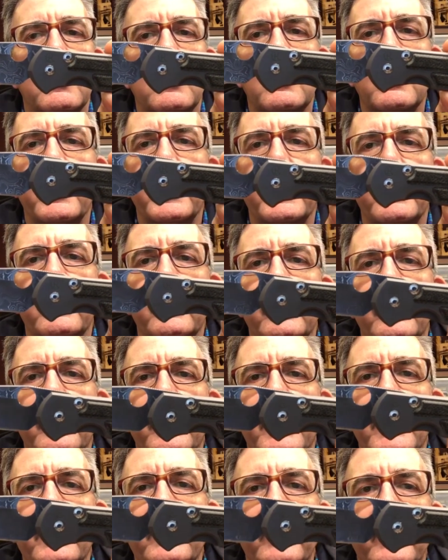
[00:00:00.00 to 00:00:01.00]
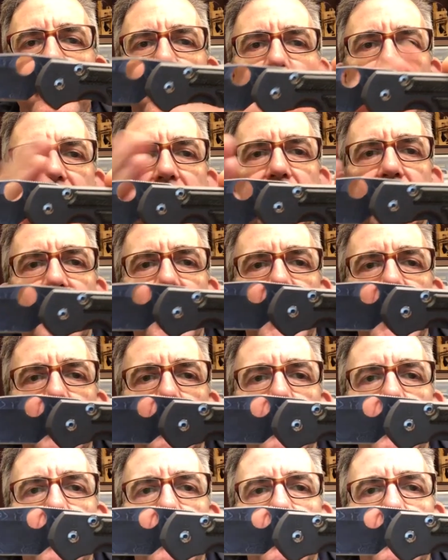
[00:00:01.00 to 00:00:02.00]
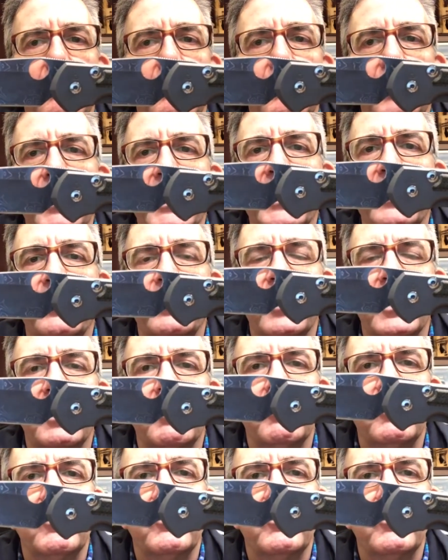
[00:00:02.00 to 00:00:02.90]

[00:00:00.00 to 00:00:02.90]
Alright, so that's that same blade shape.